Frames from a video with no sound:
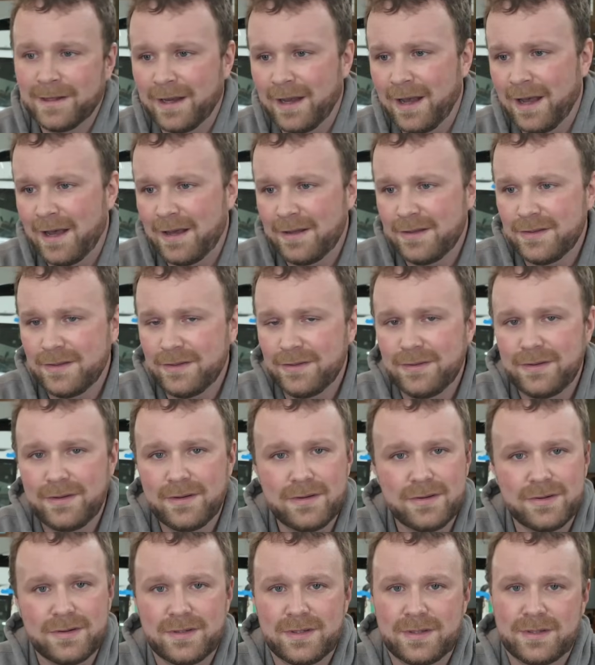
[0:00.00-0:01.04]
I'm
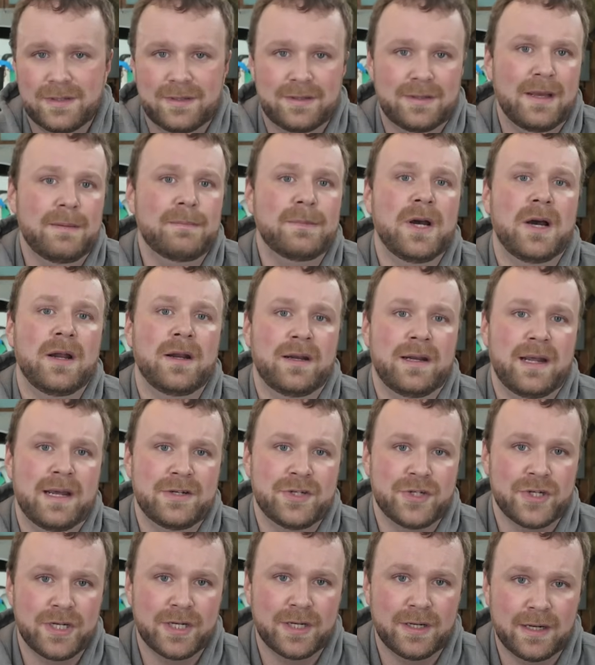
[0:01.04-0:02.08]
not an
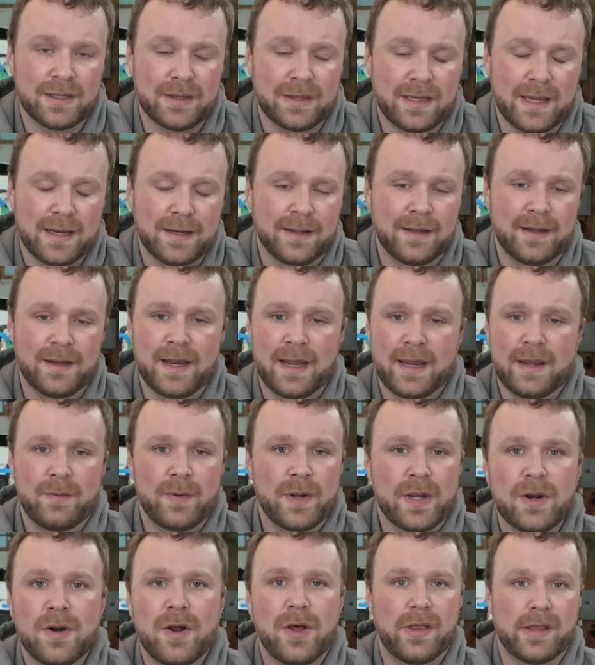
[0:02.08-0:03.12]
engineer at the end of the day.
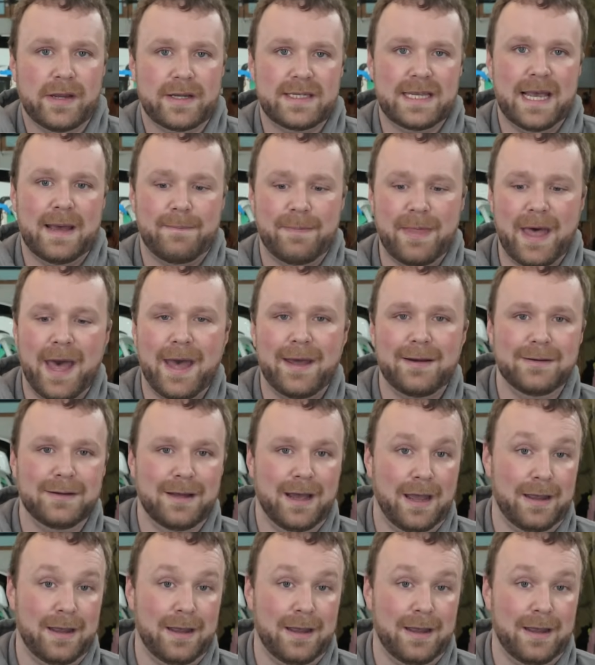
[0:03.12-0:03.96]
We can all accept that.